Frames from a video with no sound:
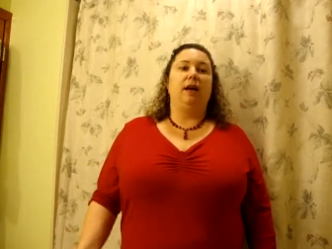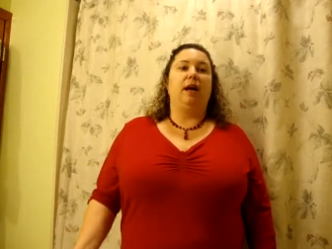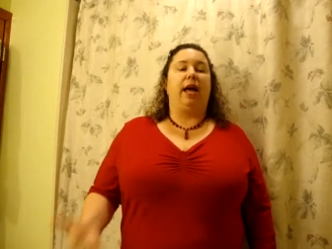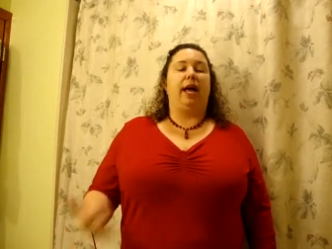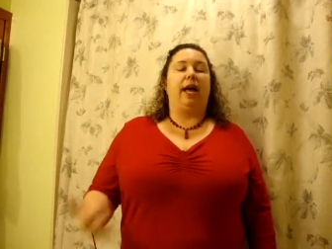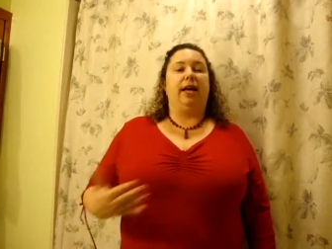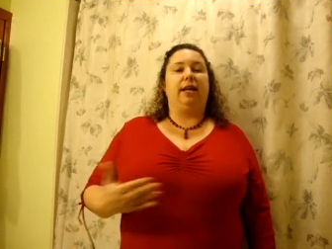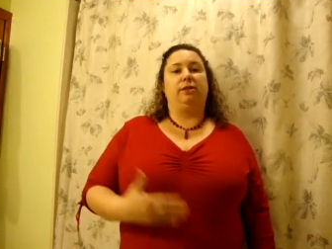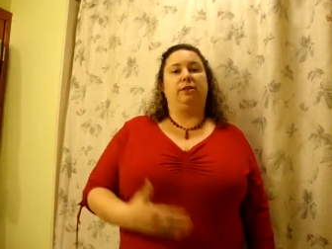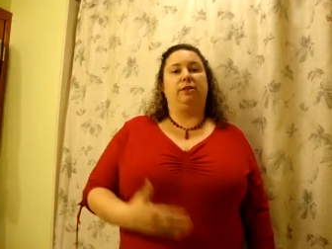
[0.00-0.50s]
I
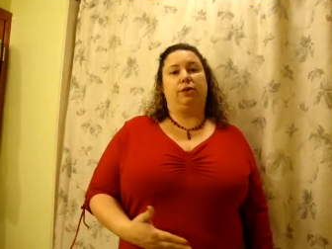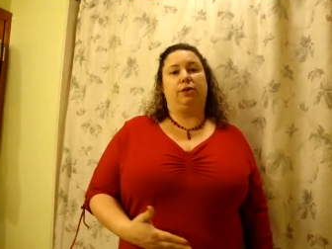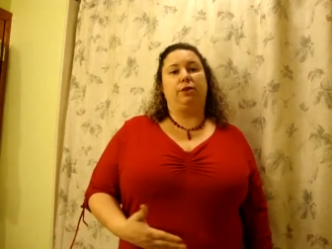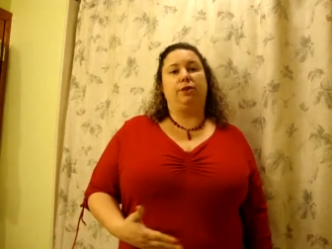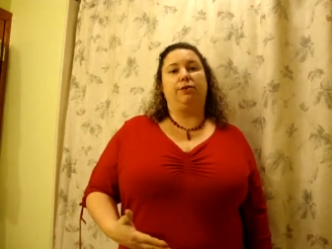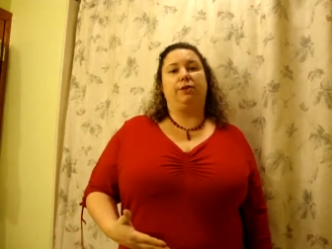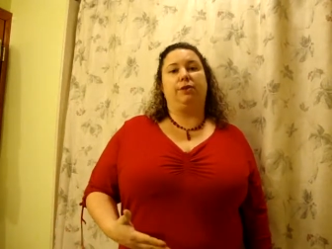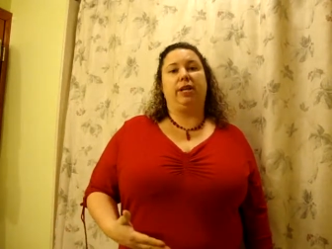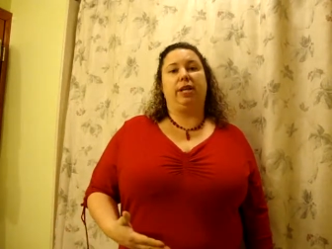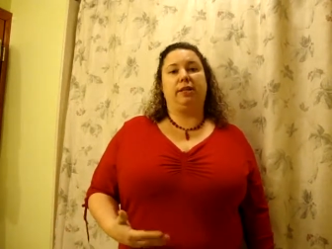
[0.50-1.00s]
had
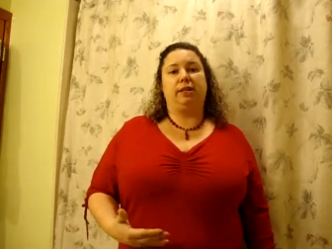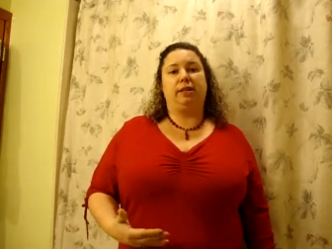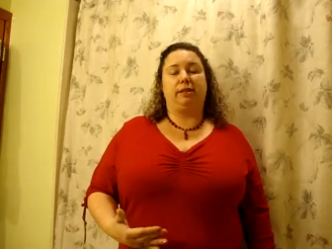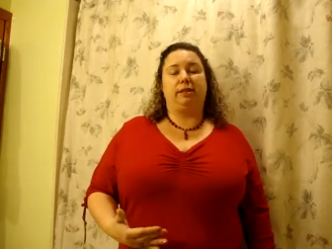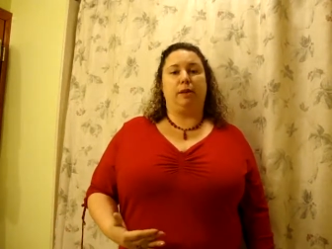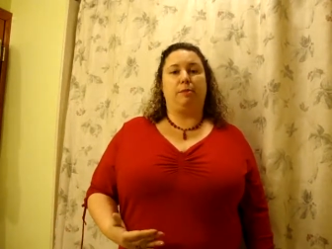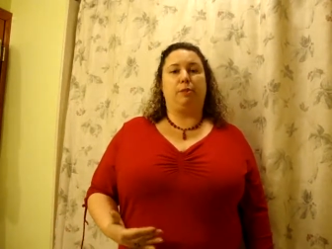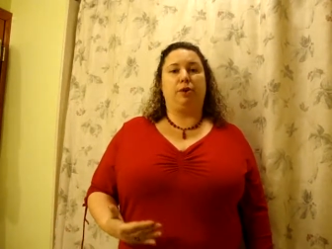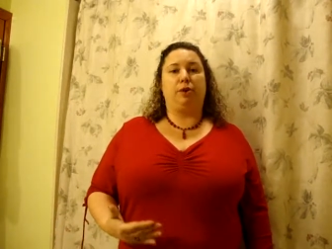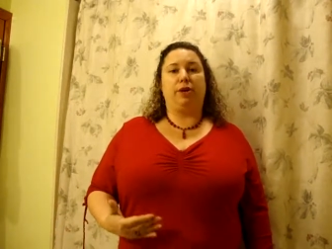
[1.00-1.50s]
surgery in
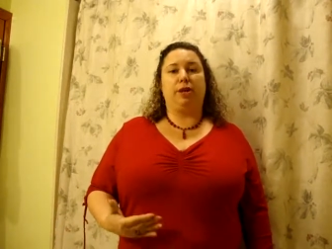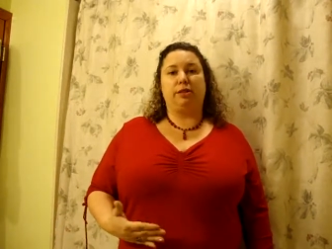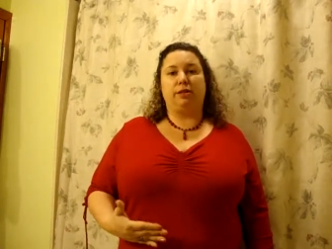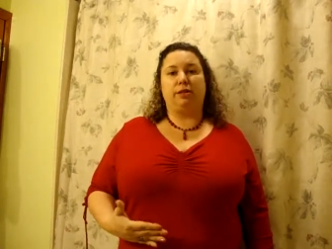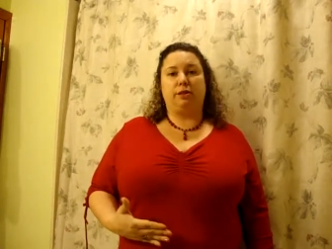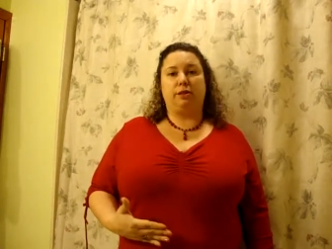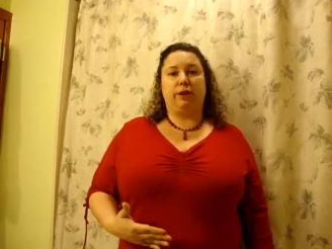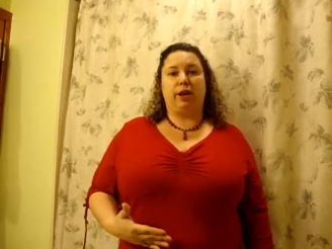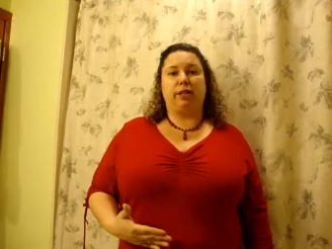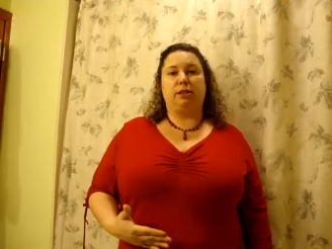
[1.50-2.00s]
December, a
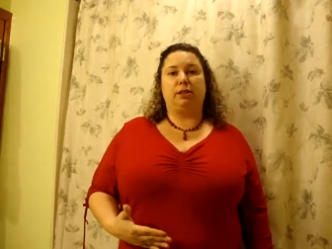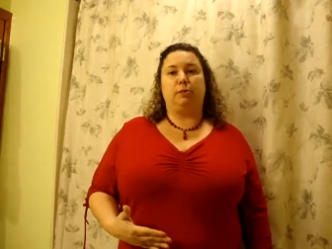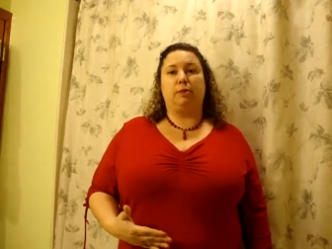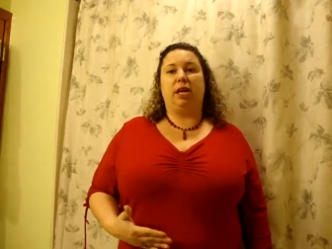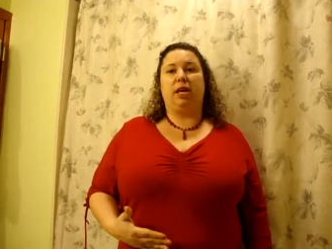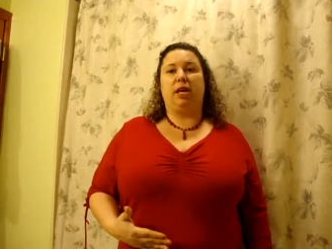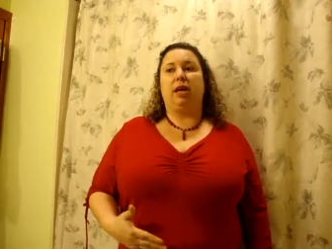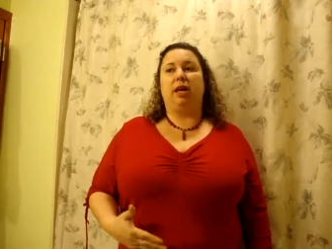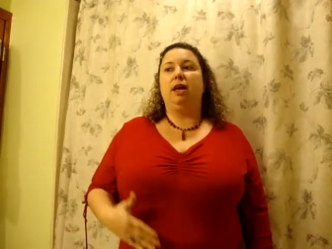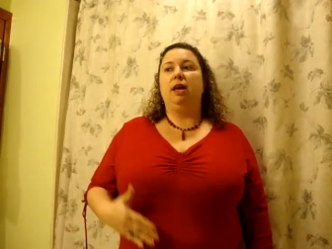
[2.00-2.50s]

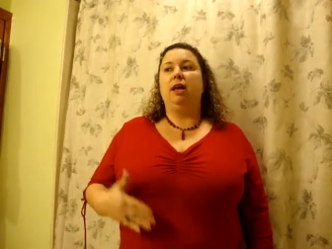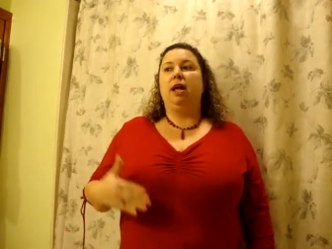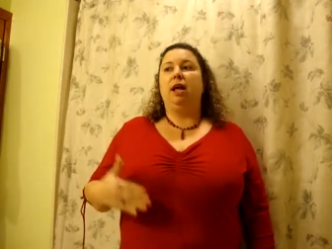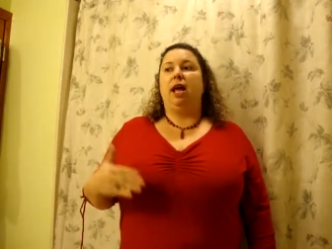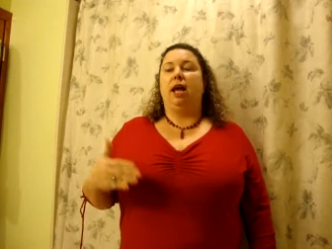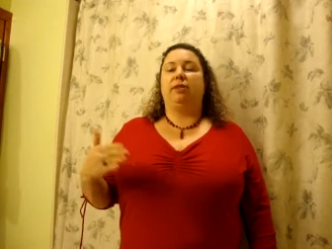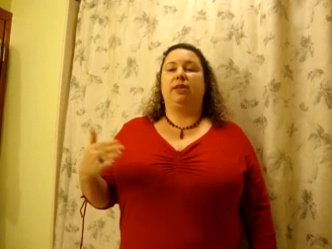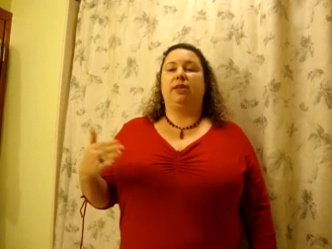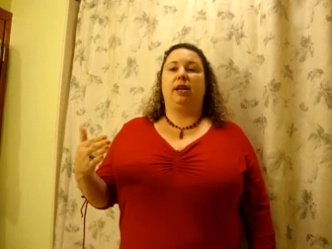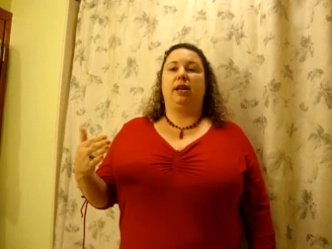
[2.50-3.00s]
hysterectomy,
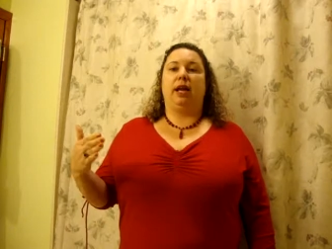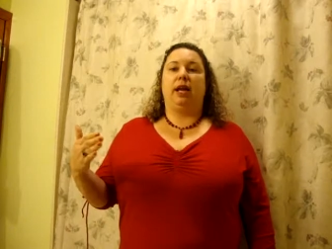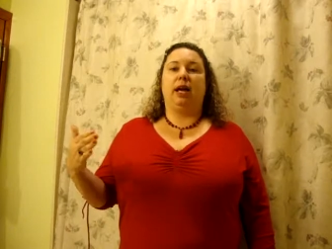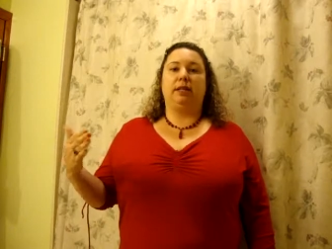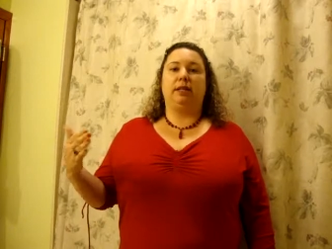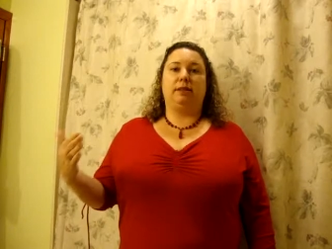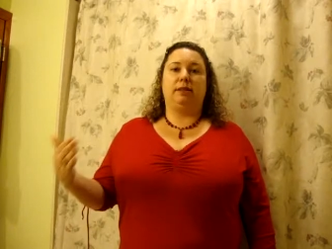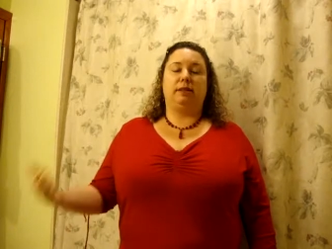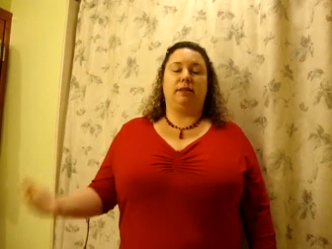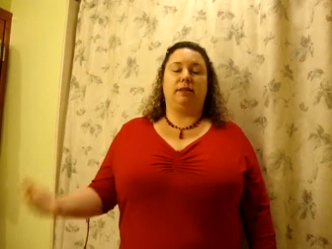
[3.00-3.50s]
and then I
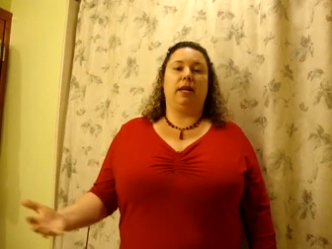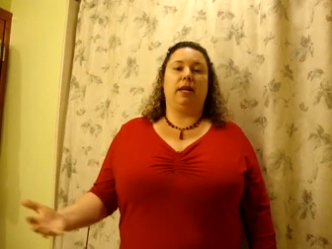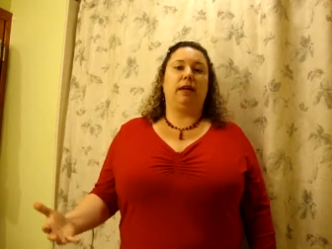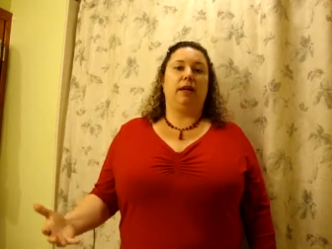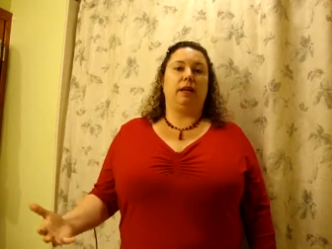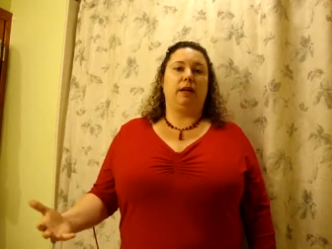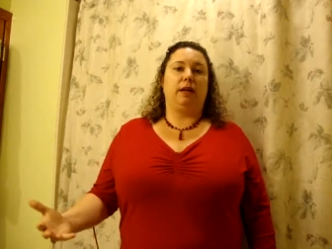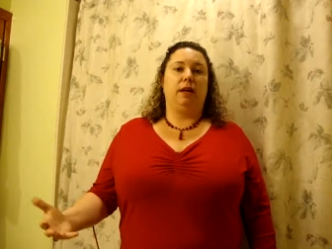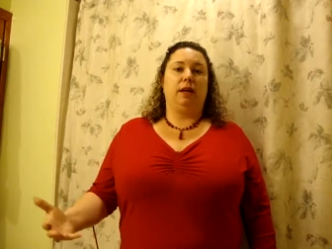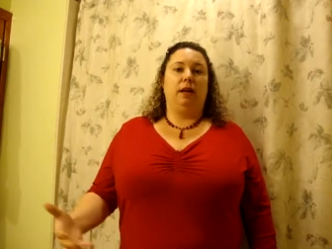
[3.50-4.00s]
got
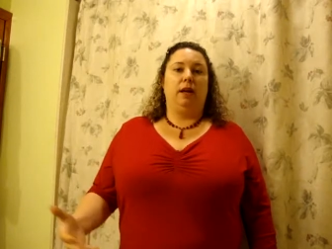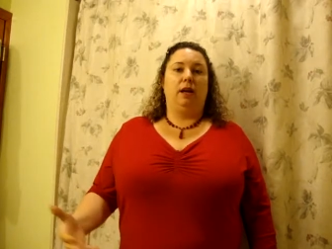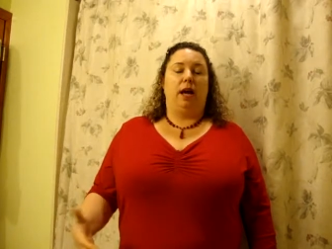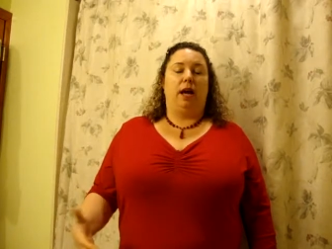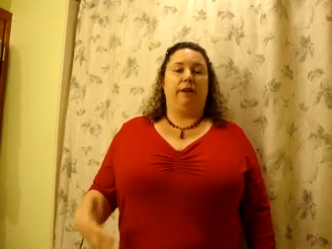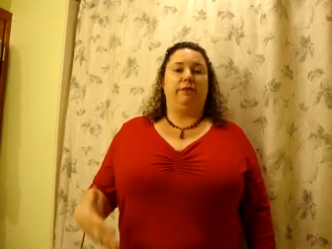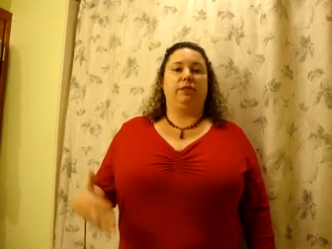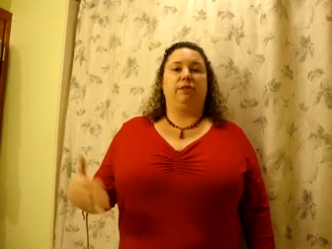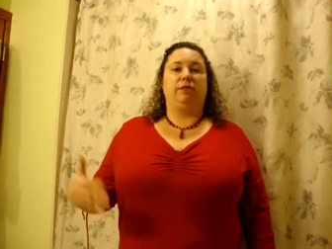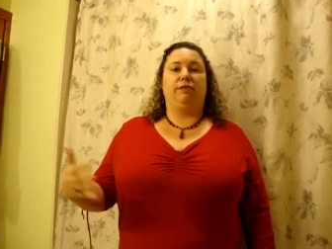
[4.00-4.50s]
sick.
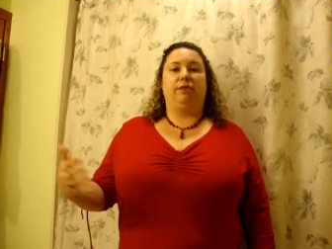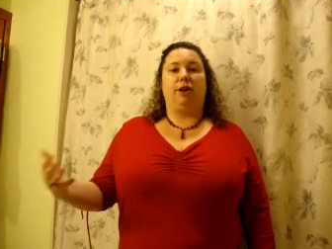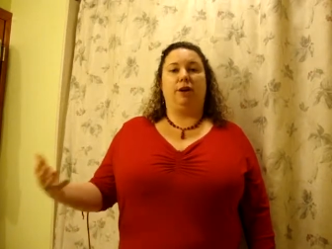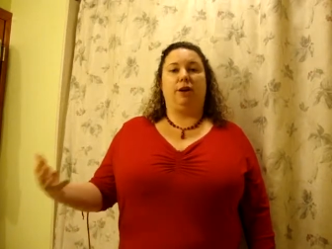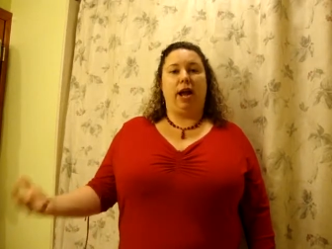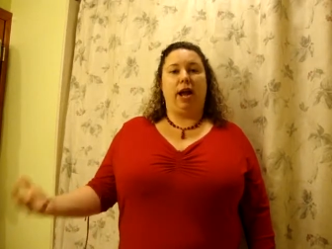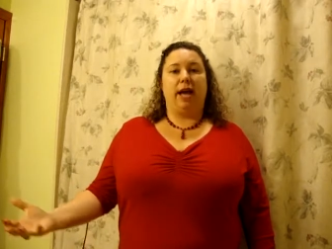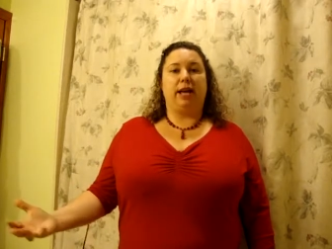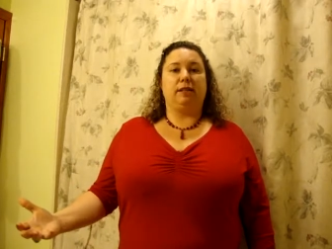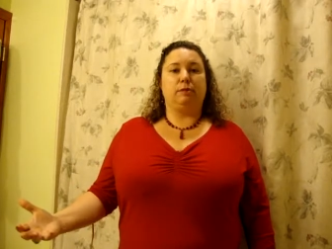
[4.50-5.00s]
I have severe
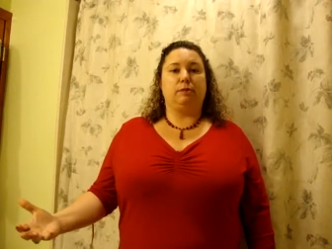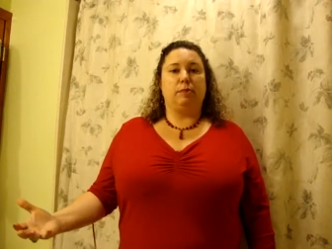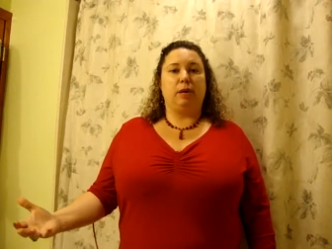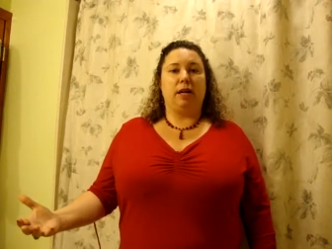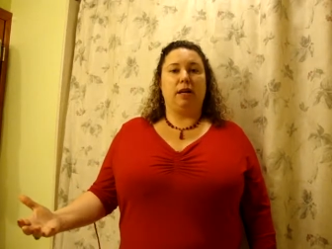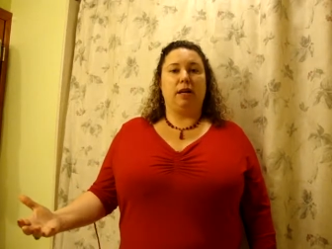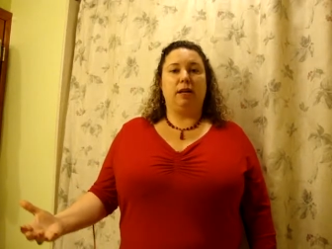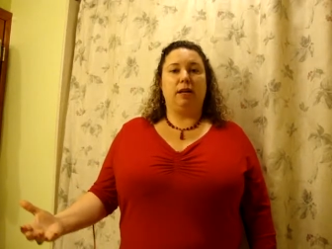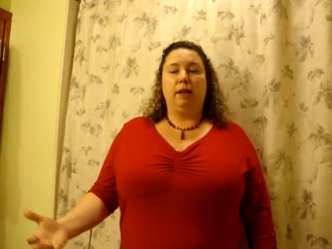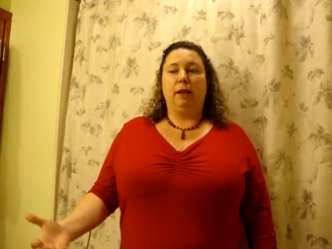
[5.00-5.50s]

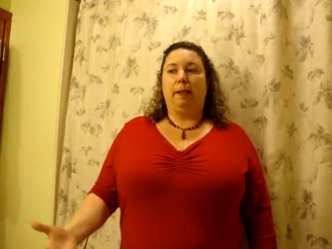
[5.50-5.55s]
asthma.